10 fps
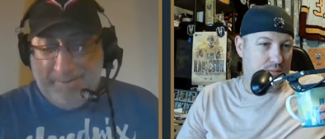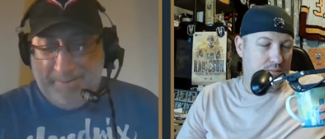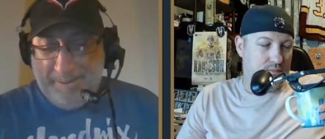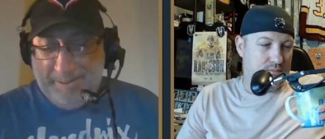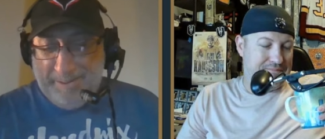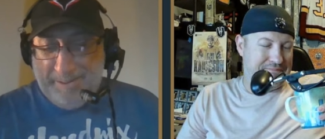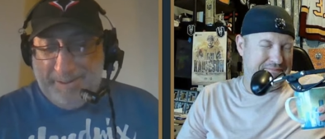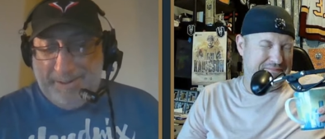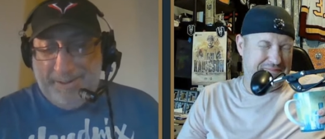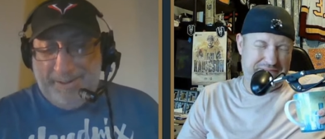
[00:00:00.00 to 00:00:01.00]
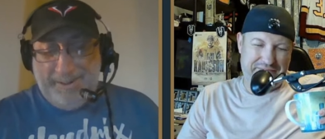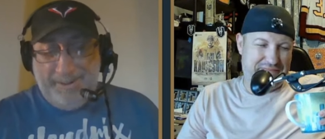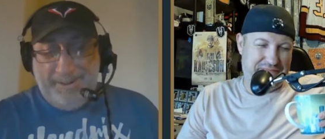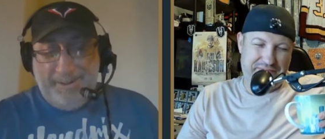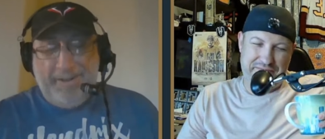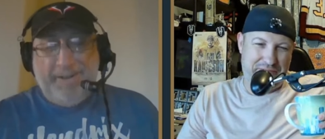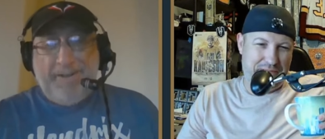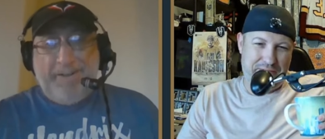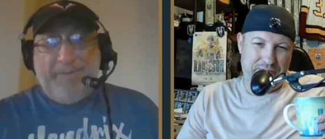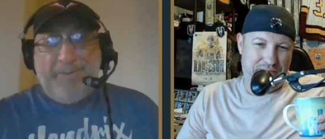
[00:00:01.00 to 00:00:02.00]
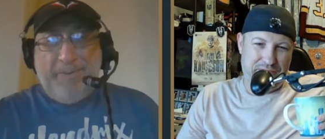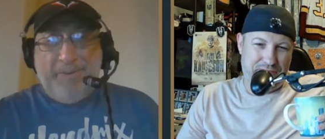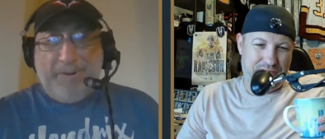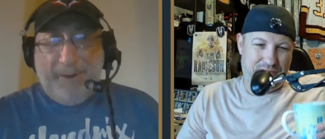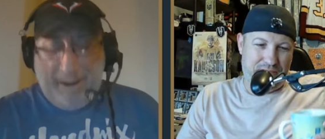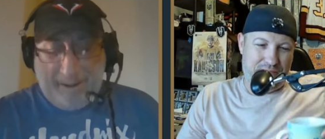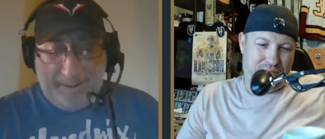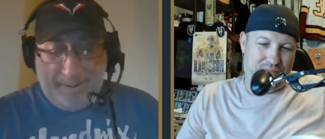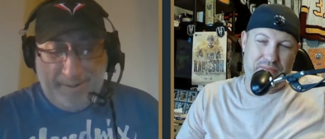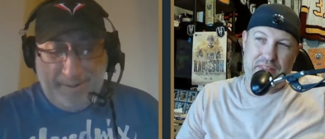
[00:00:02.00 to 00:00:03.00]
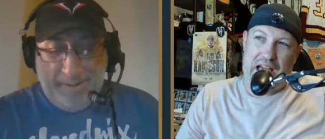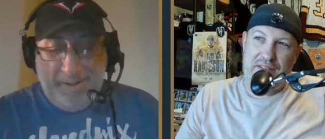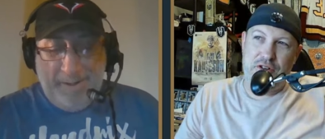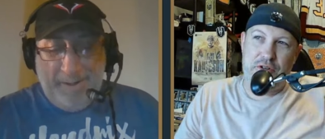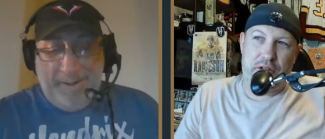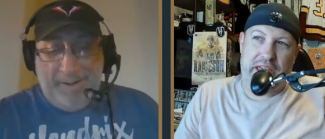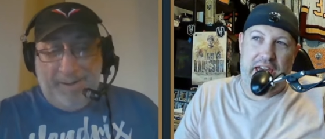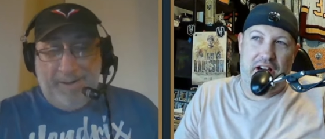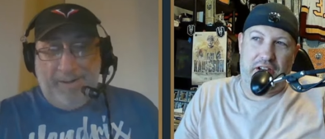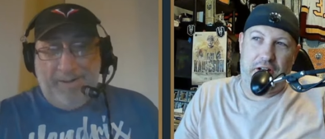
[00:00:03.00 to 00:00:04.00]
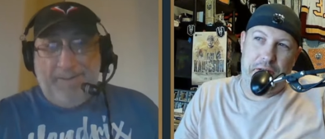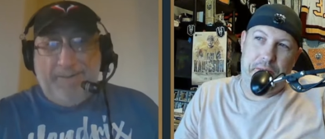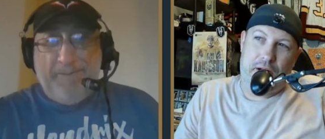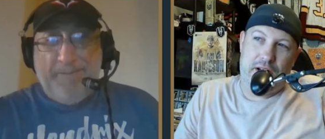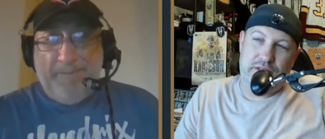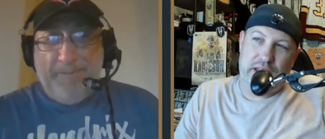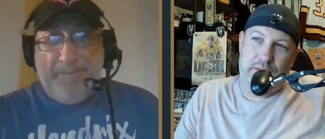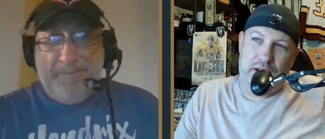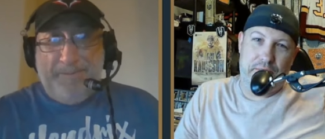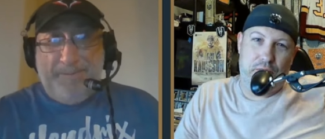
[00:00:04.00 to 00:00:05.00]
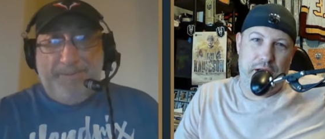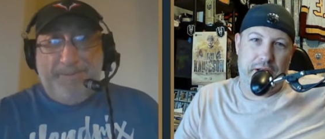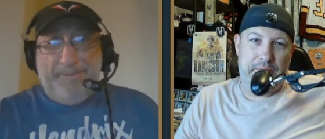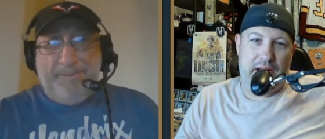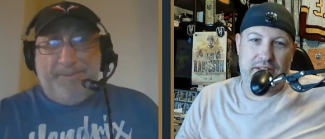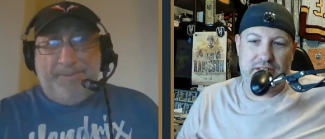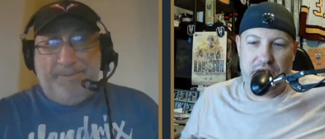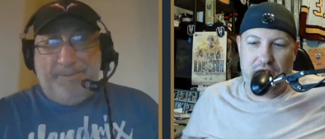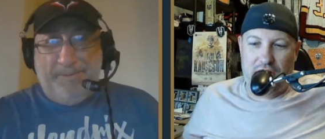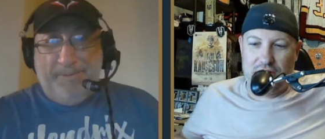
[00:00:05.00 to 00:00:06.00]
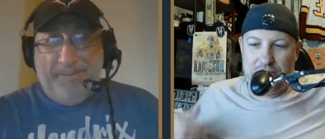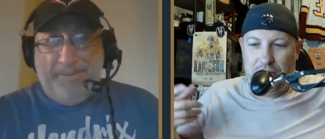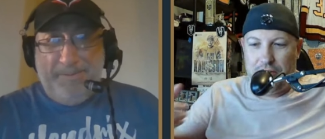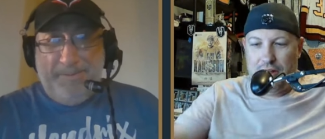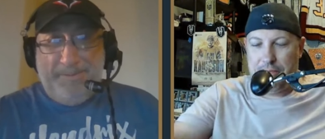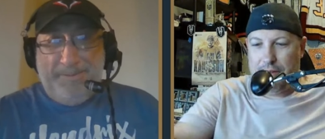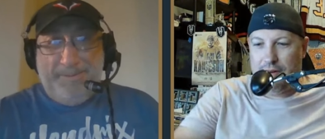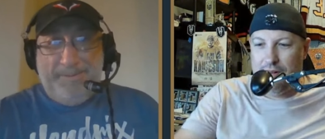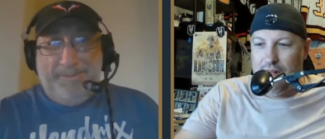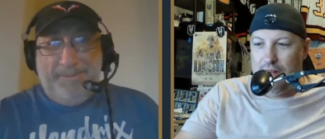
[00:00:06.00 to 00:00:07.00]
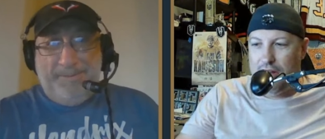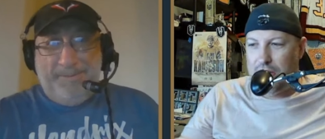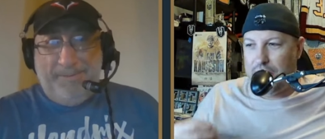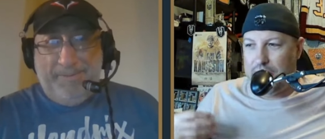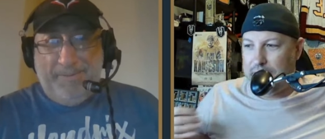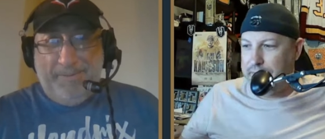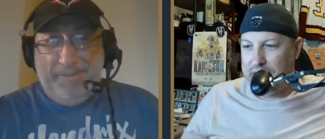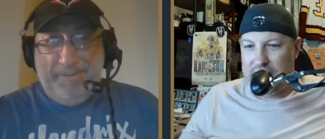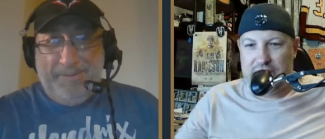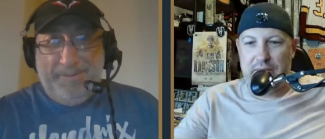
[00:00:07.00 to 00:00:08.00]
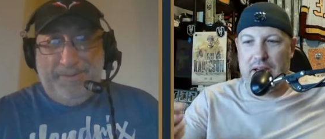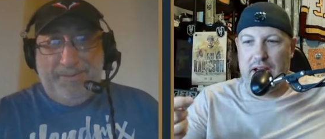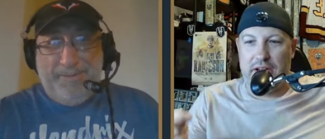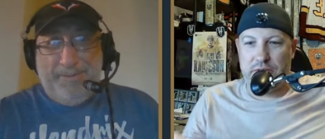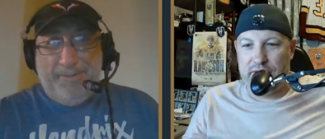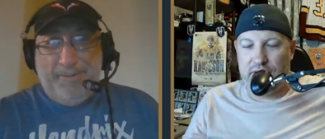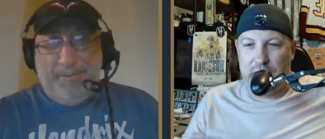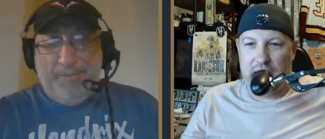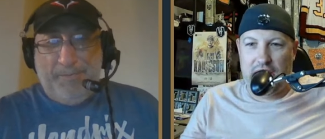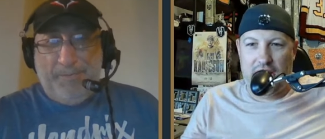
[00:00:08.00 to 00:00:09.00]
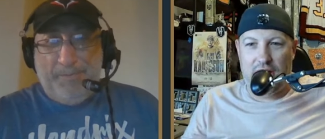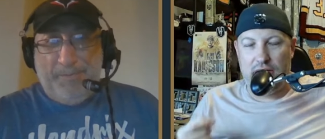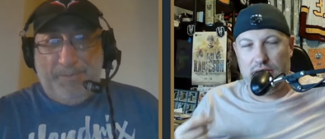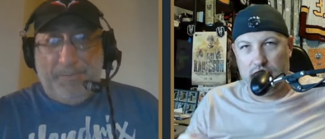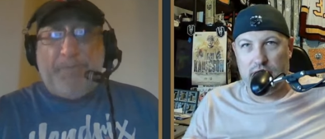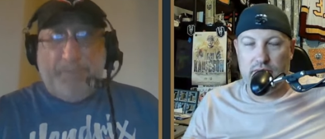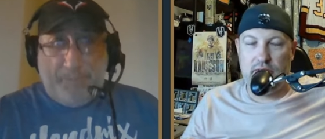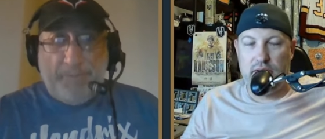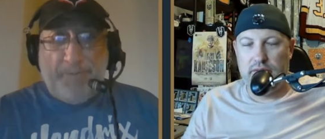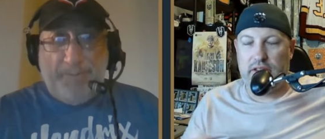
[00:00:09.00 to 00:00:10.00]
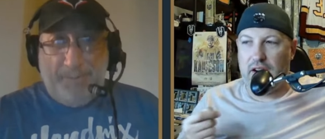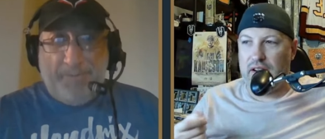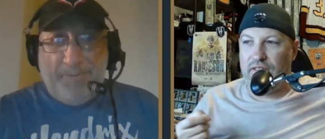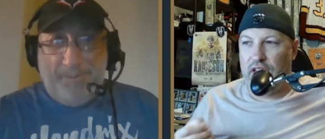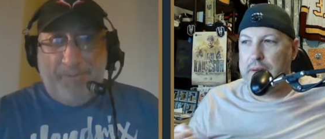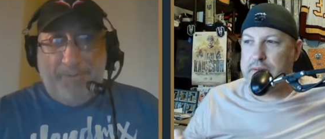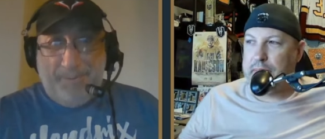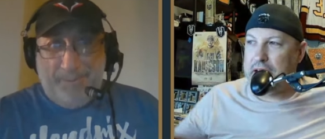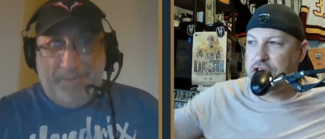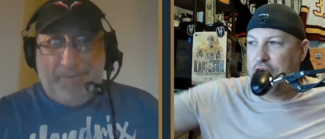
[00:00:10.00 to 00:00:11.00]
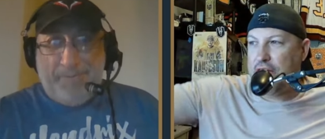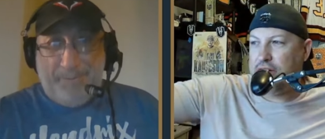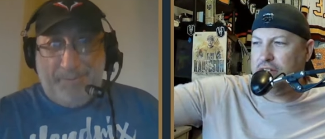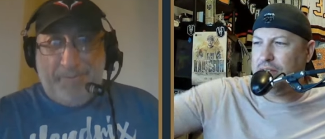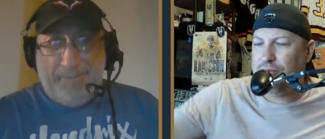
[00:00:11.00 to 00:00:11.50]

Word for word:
Speaker 1: and Vince Dunn of the Kraken. I even do the Calgary pause, like when I'm breaking boxes of cards. Pull it up here. Oh, um, Nazem Kadri from the Cal, Gary Flames in my chat. Like,